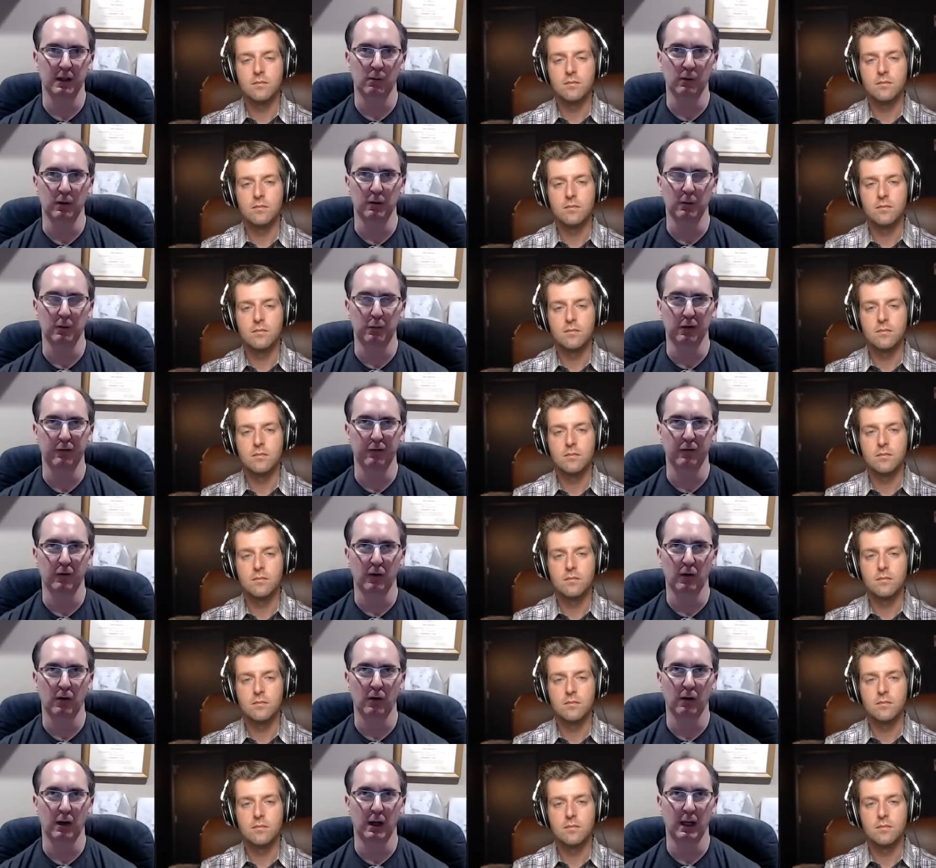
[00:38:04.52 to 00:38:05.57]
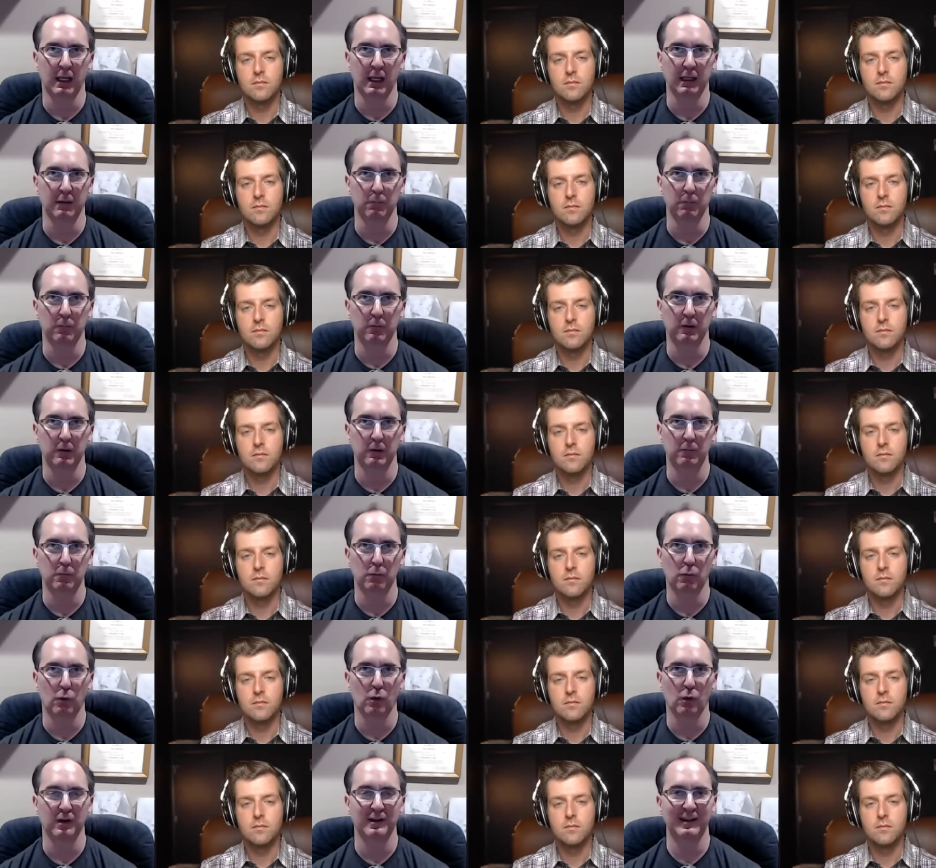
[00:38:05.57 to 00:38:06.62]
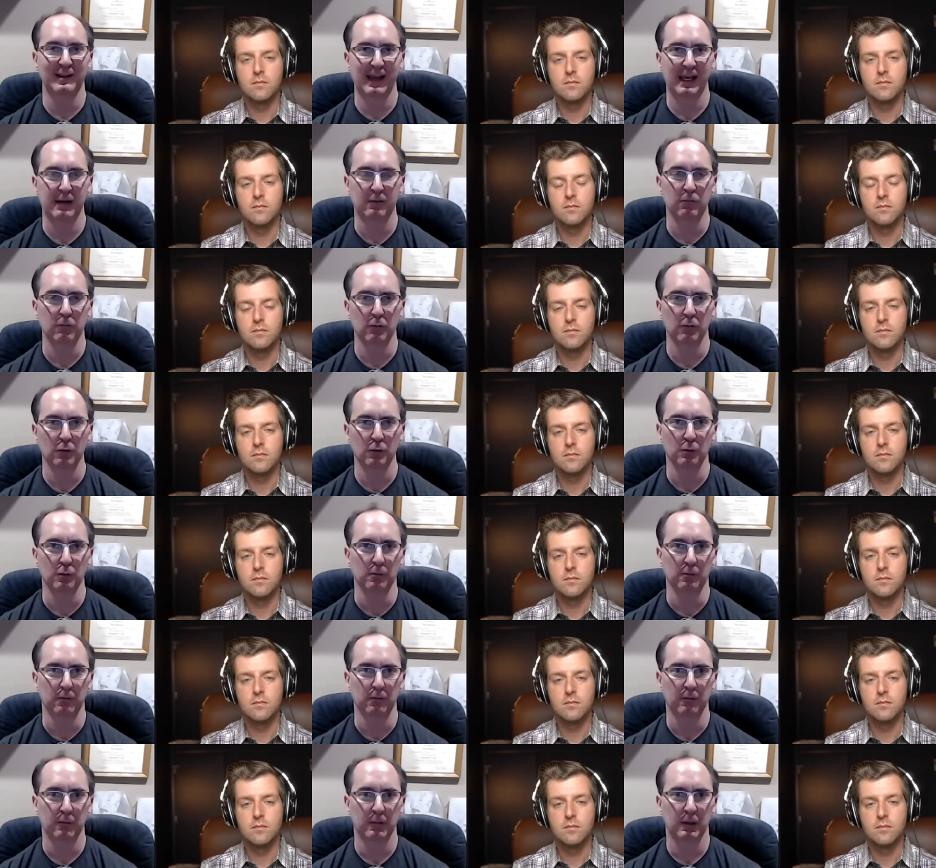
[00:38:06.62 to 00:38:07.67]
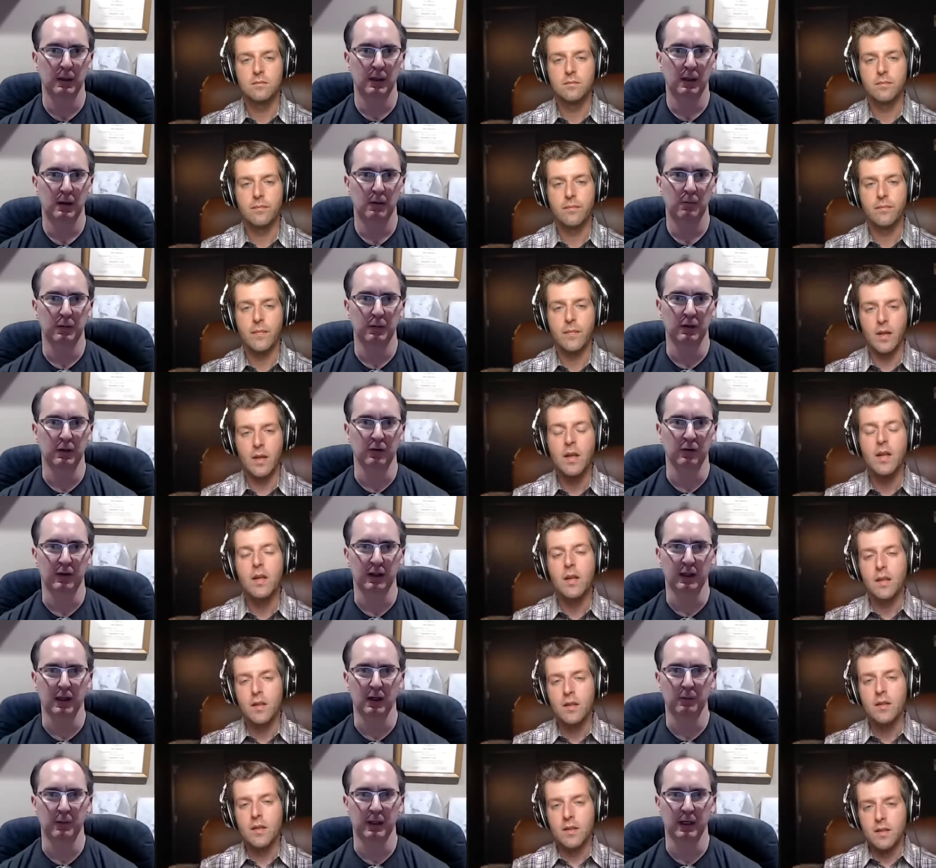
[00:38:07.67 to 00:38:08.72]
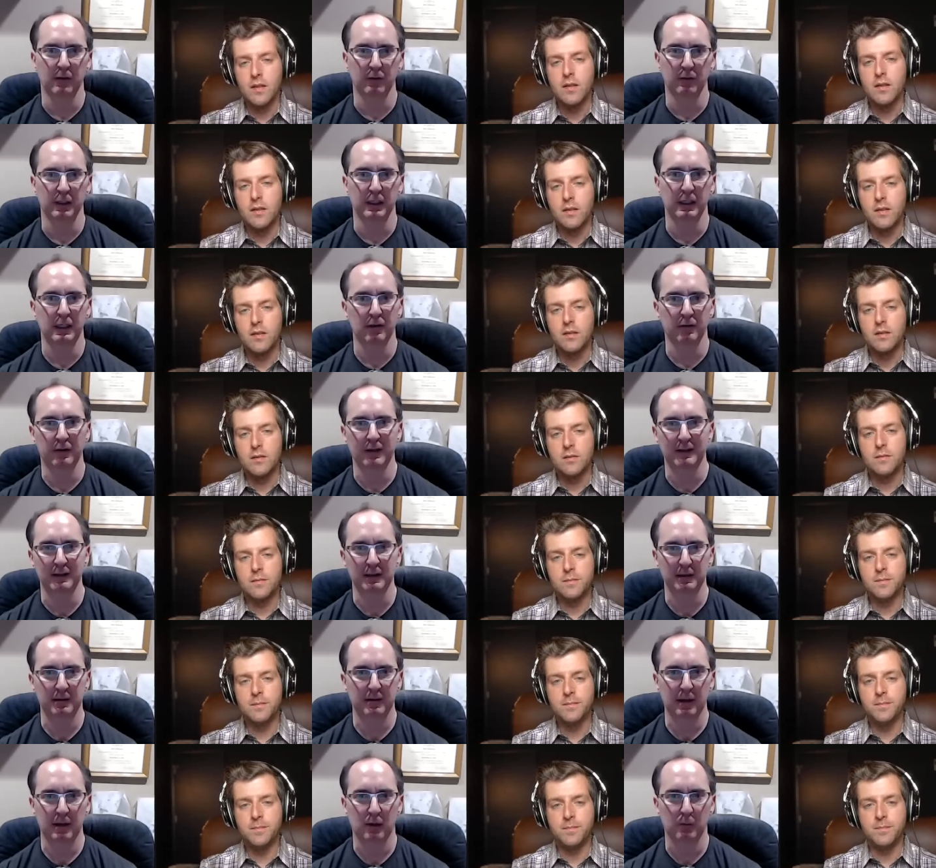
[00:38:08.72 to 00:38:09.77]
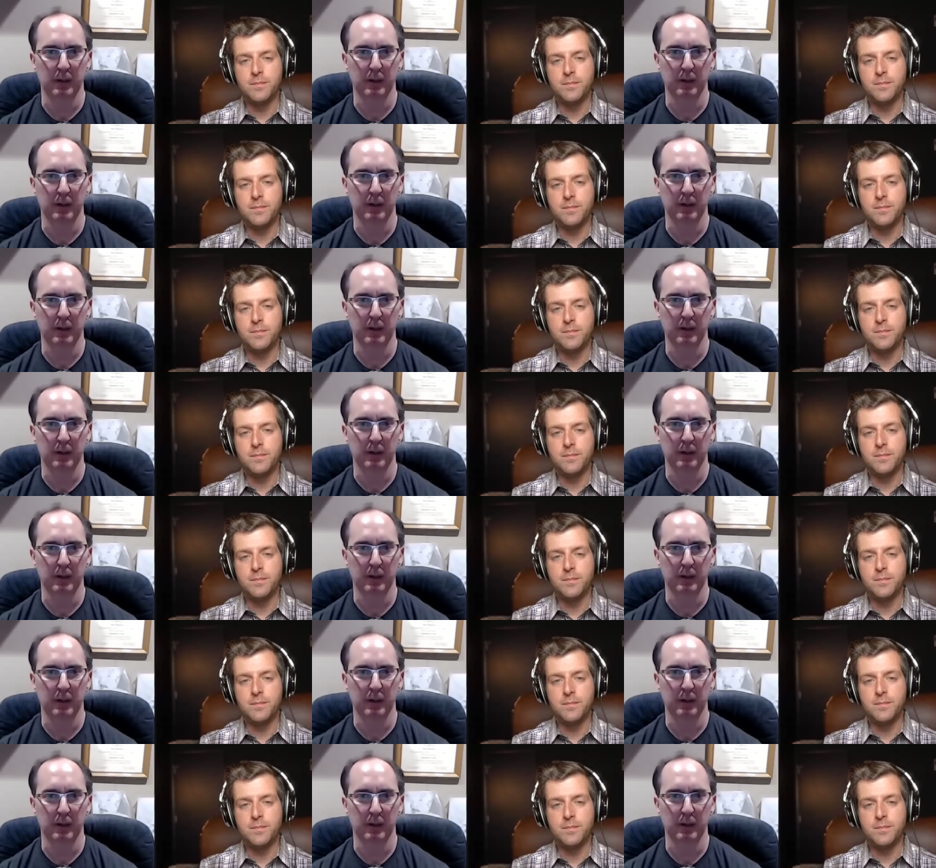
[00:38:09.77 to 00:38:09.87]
Speaker 1: that would prefer a more dead room because they're going to be able to hear the detail